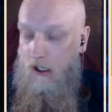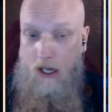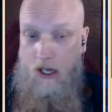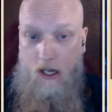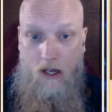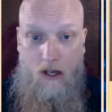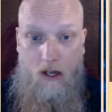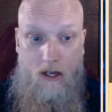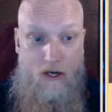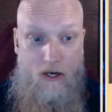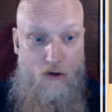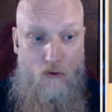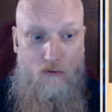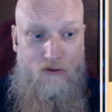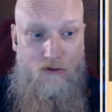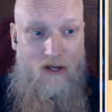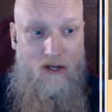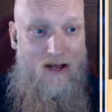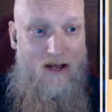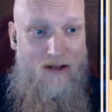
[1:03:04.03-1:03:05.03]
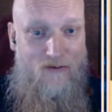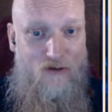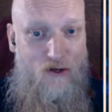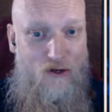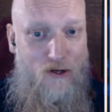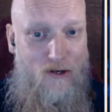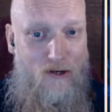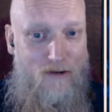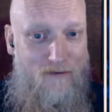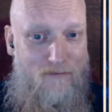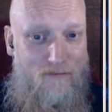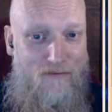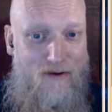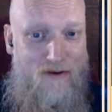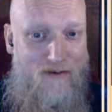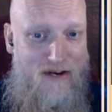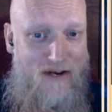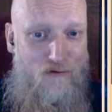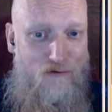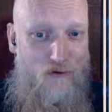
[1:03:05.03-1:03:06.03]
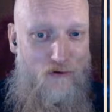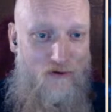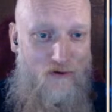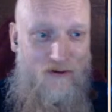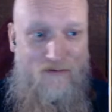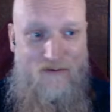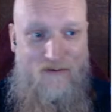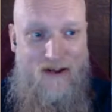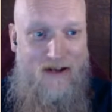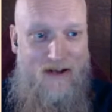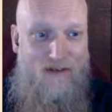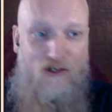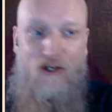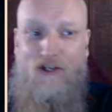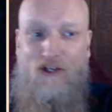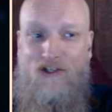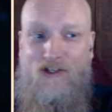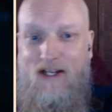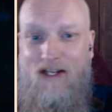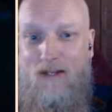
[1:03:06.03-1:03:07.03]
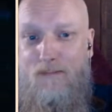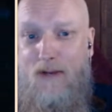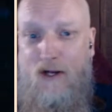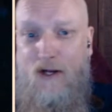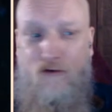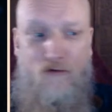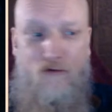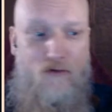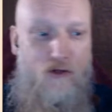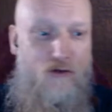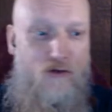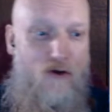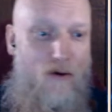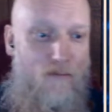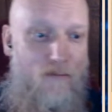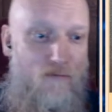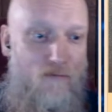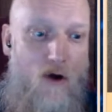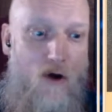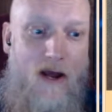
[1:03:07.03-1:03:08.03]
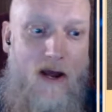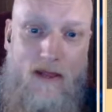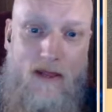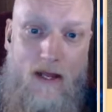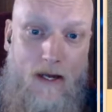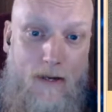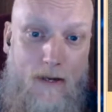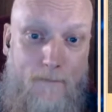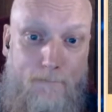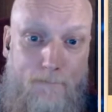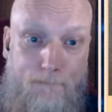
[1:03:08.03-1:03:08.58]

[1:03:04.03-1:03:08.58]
It also has a very interesting effect. You can see in the picture of the top right there.